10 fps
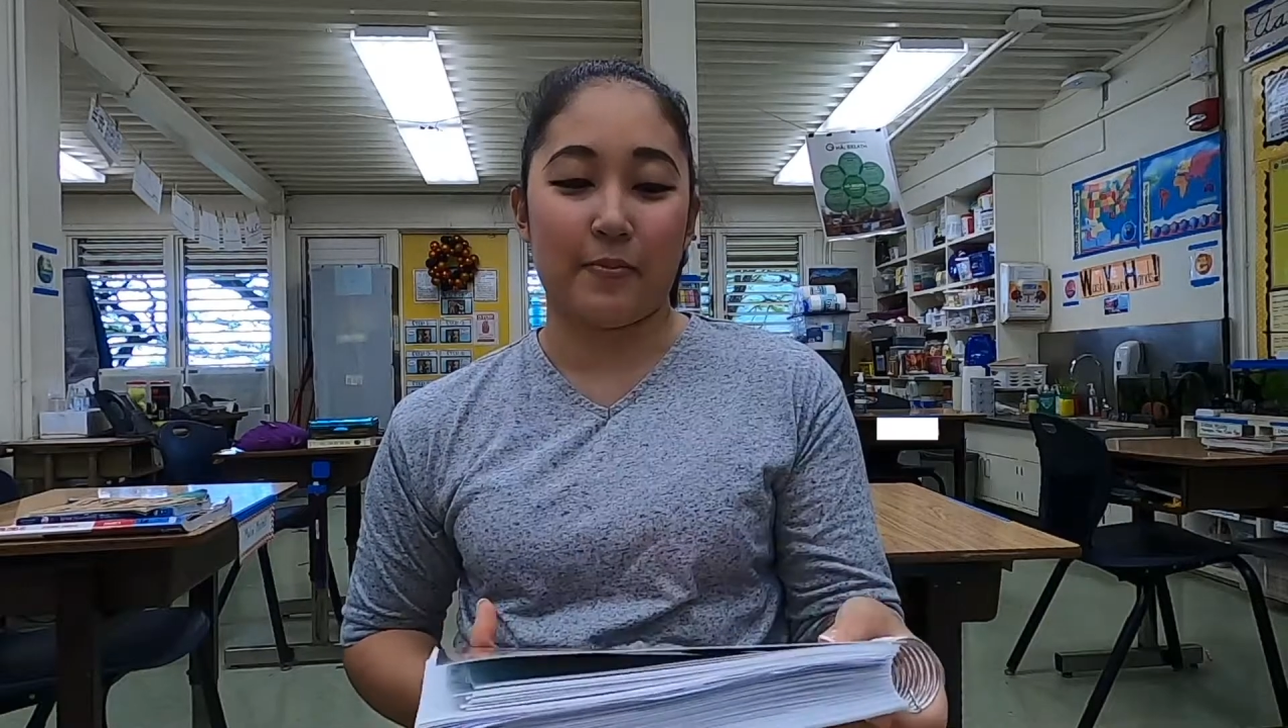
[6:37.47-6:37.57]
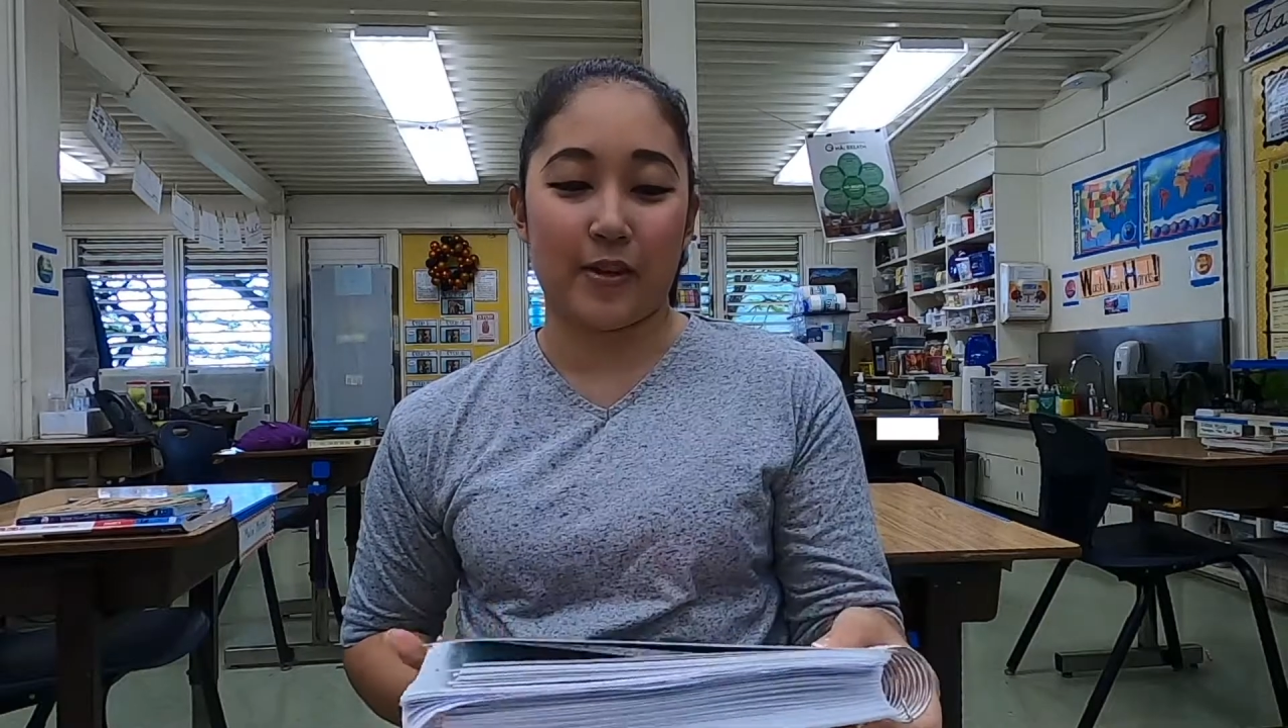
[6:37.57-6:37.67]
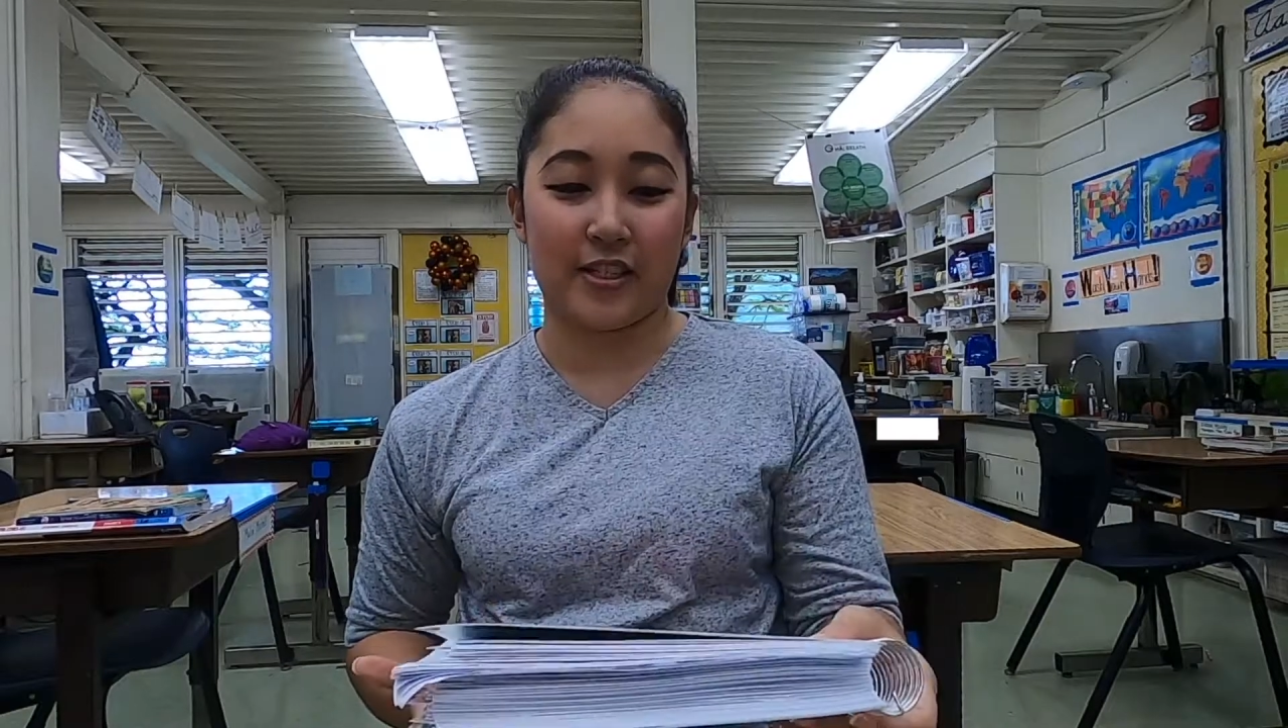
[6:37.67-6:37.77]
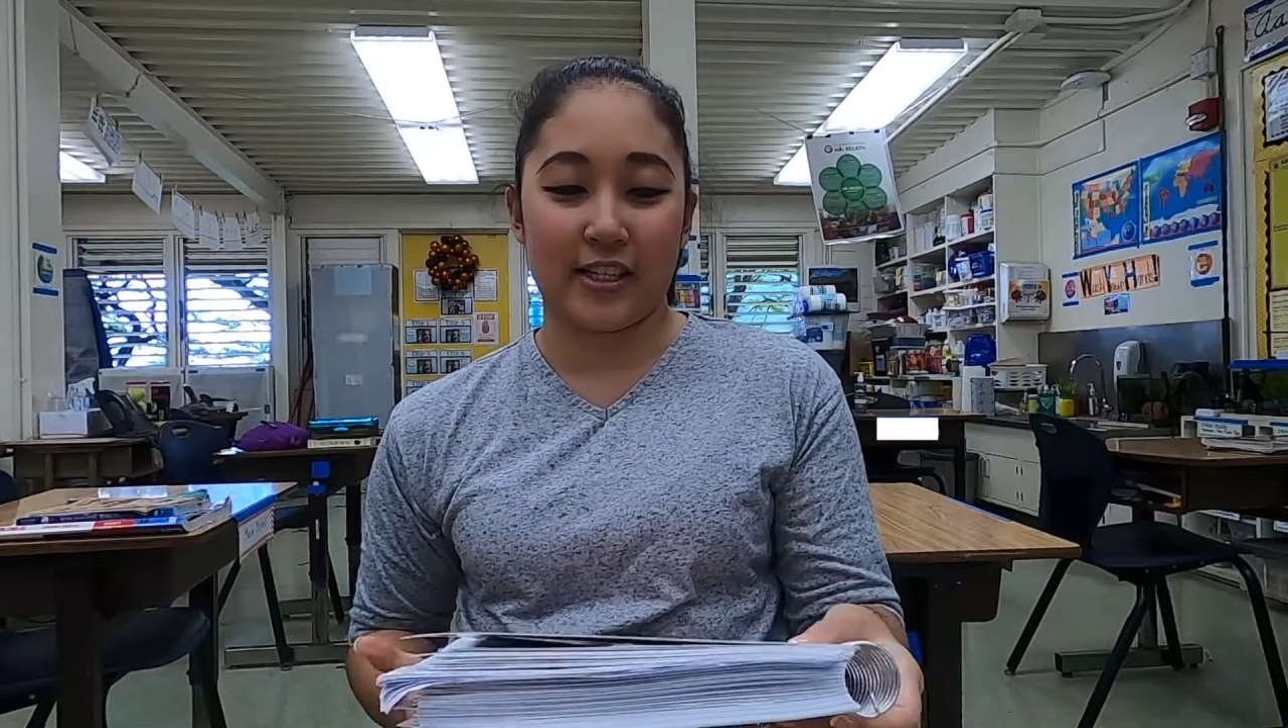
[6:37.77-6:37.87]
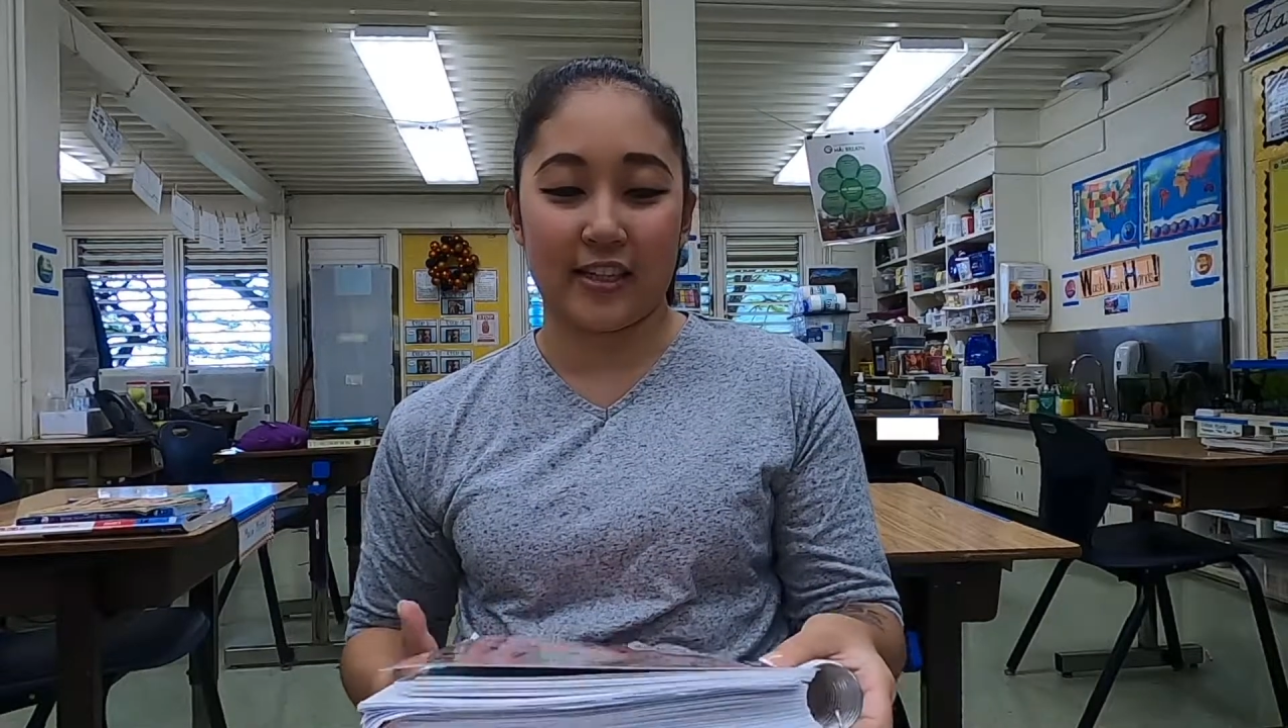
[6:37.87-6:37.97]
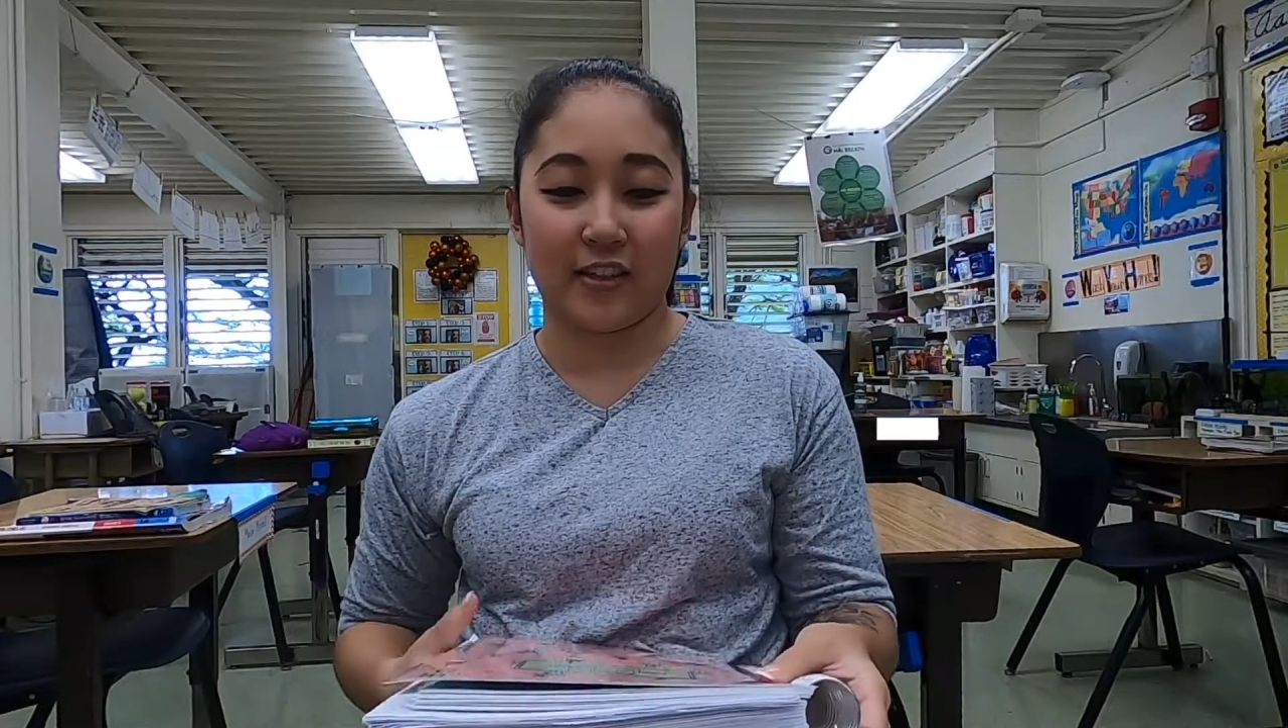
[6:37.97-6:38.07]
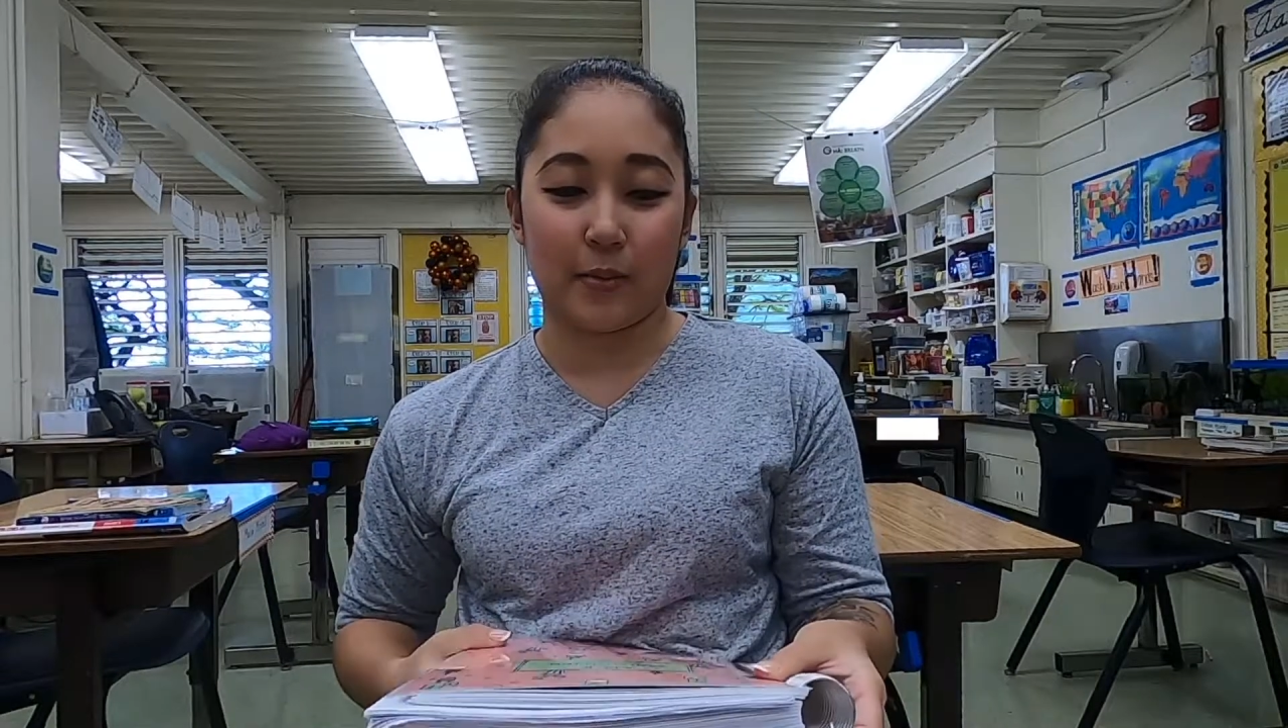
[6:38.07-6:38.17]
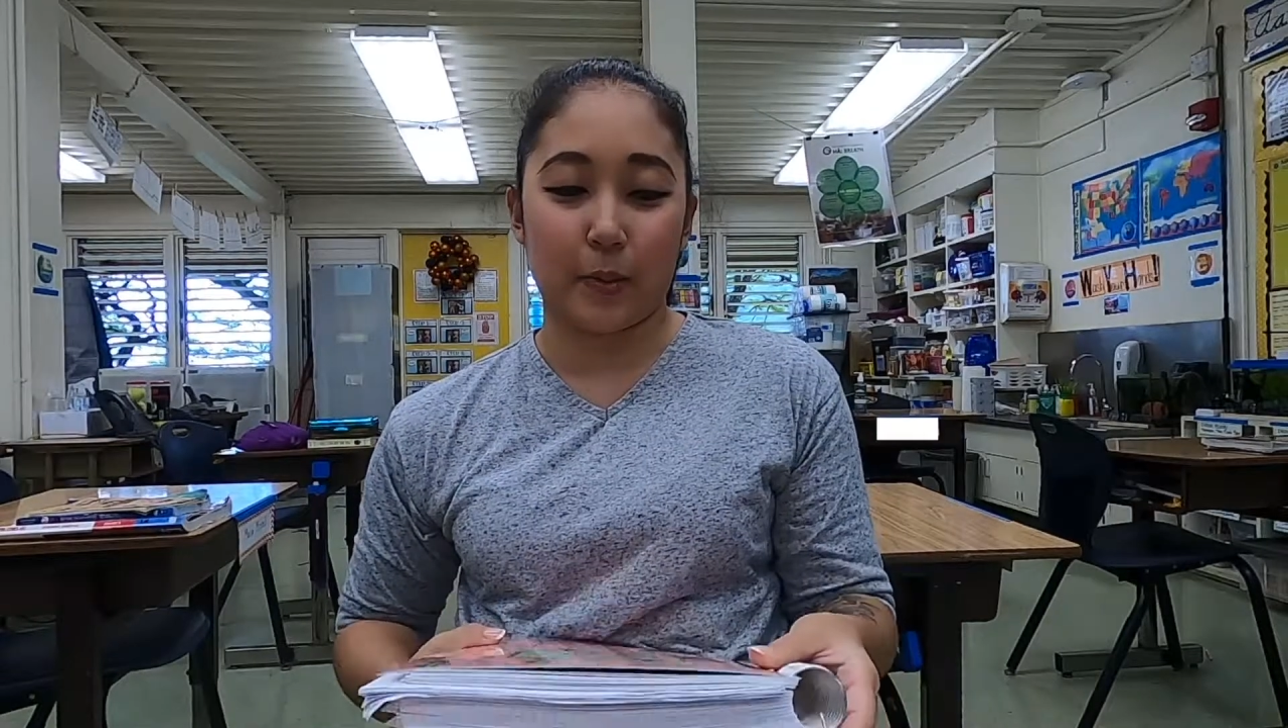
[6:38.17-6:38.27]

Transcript: particular